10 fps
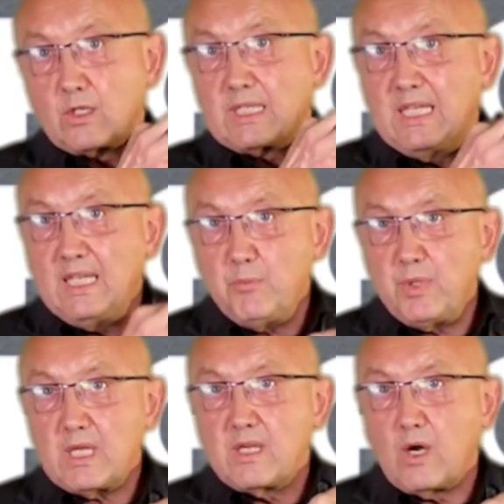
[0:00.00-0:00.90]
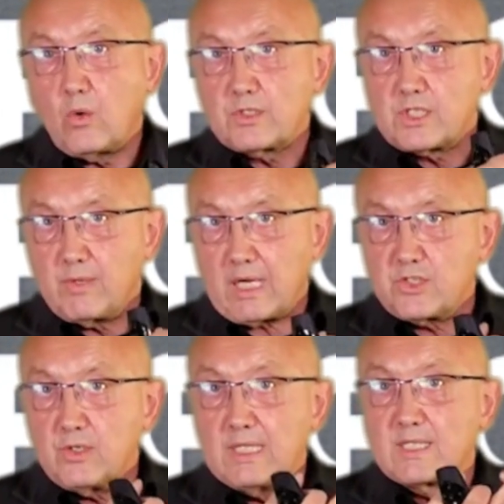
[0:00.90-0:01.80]
keeping the old
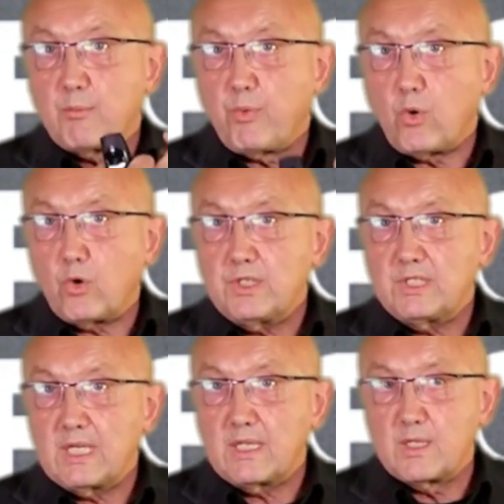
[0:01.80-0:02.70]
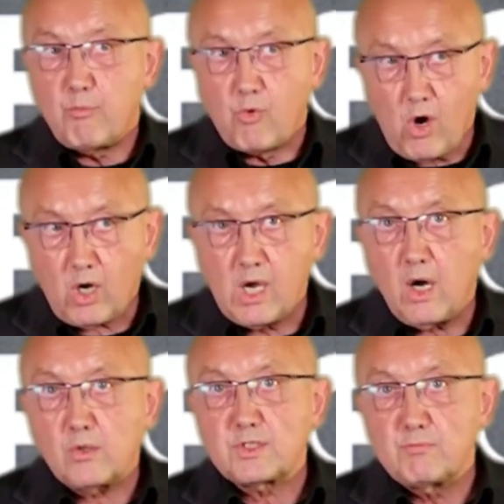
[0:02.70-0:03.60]
structure and supporting the
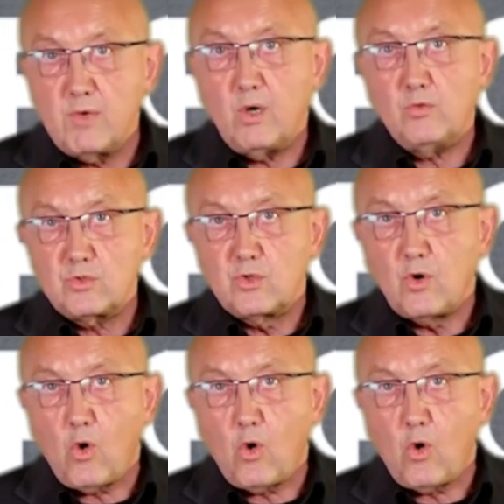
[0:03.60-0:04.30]
Brockhouse Mode?